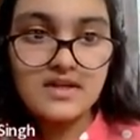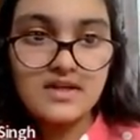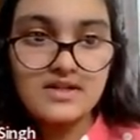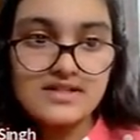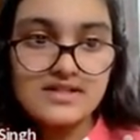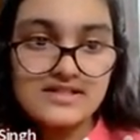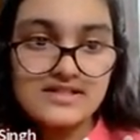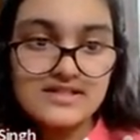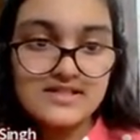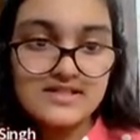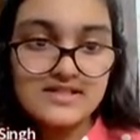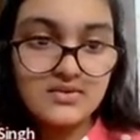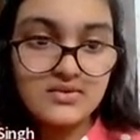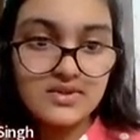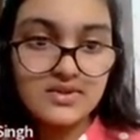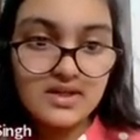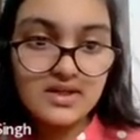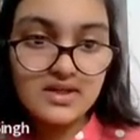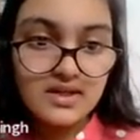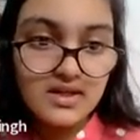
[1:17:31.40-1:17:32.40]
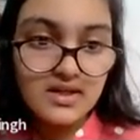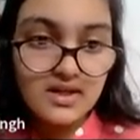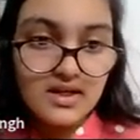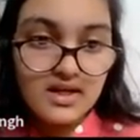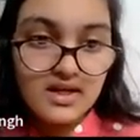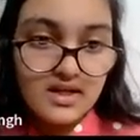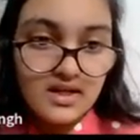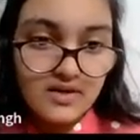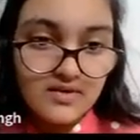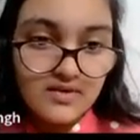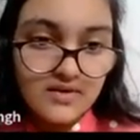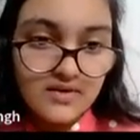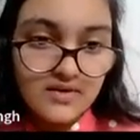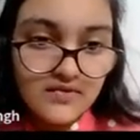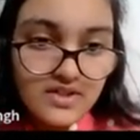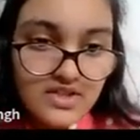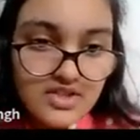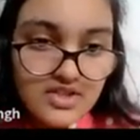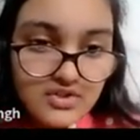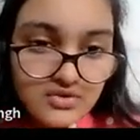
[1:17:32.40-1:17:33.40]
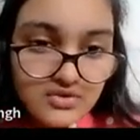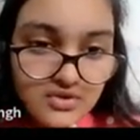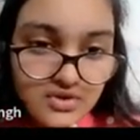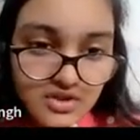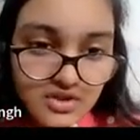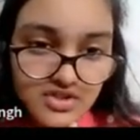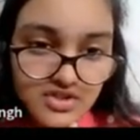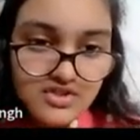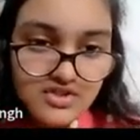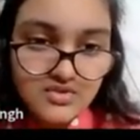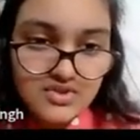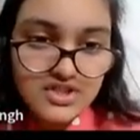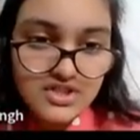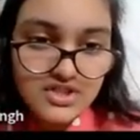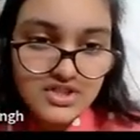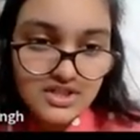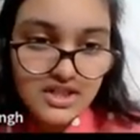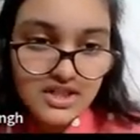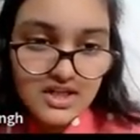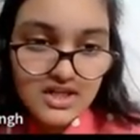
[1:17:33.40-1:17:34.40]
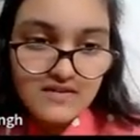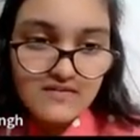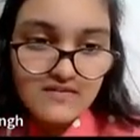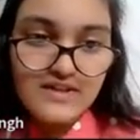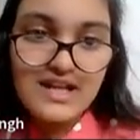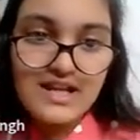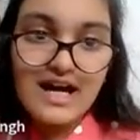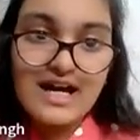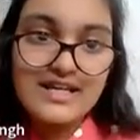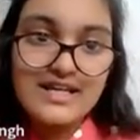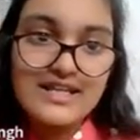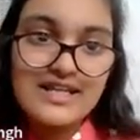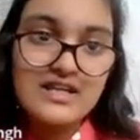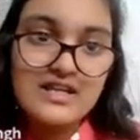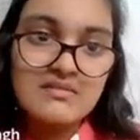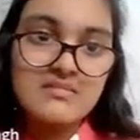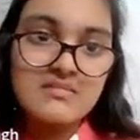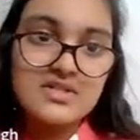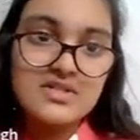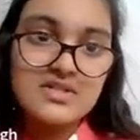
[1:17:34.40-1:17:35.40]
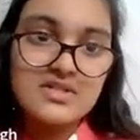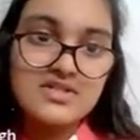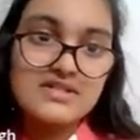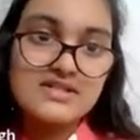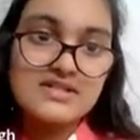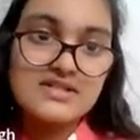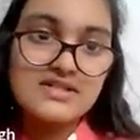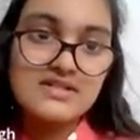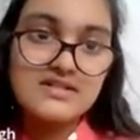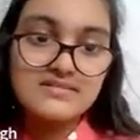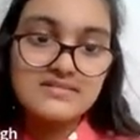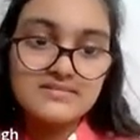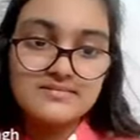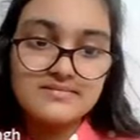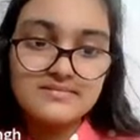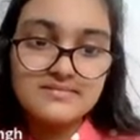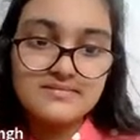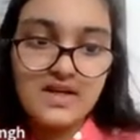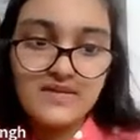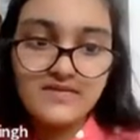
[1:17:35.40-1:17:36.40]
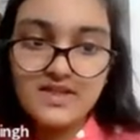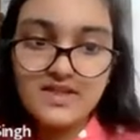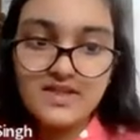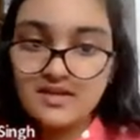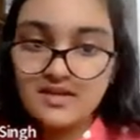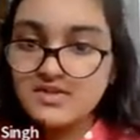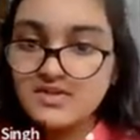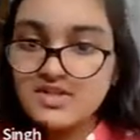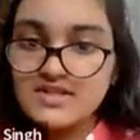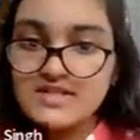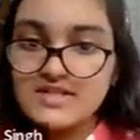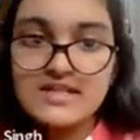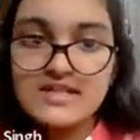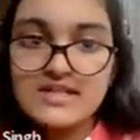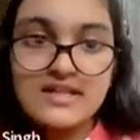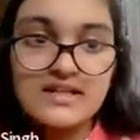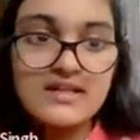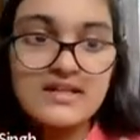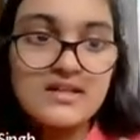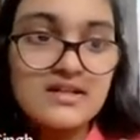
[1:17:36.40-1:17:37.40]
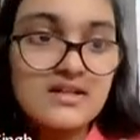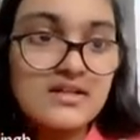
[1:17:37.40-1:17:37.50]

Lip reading: This is a code. Now in the footer social, we'll add the images. I have the images link